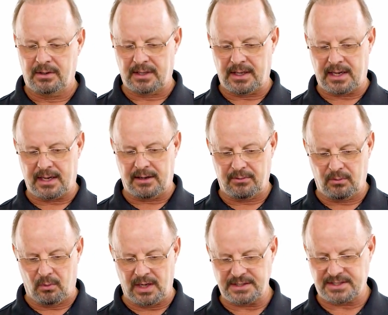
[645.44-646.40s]

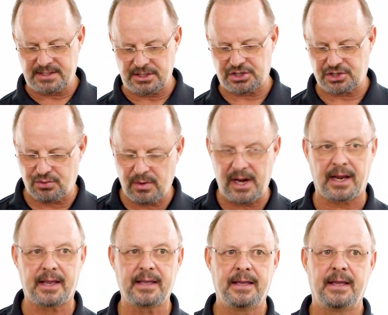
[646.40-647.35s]
wants to
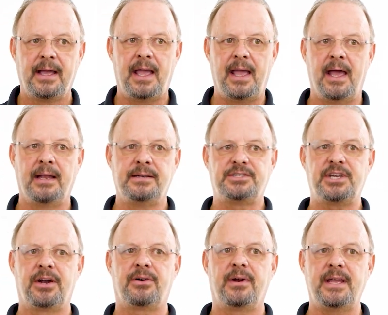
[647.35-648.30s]
shrink and
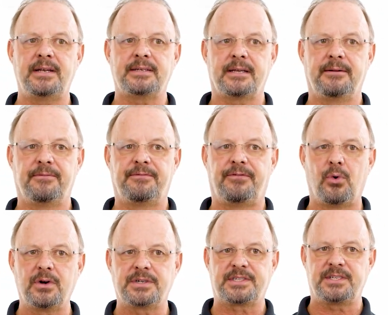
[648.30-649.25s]
generate
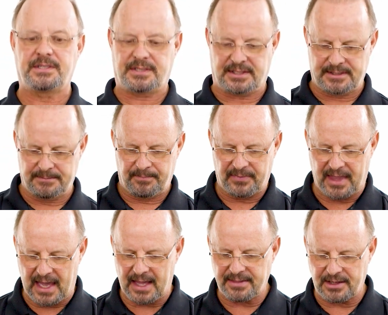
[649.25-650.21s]
forces
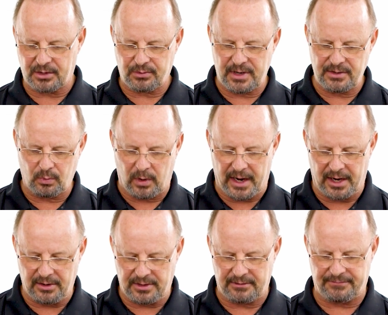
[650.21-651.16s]
at the grid
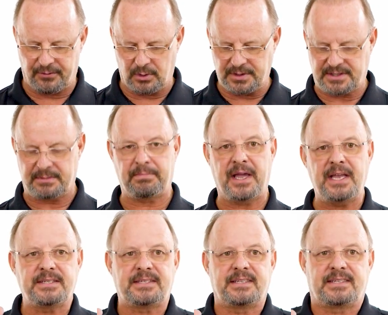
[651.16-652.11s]
wire that force the
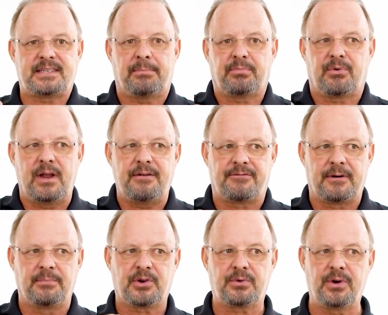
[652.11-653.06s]
paste to separate
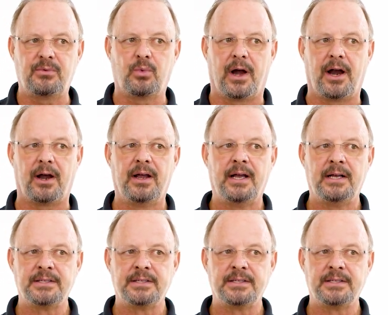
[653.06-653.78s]
from the grid wire.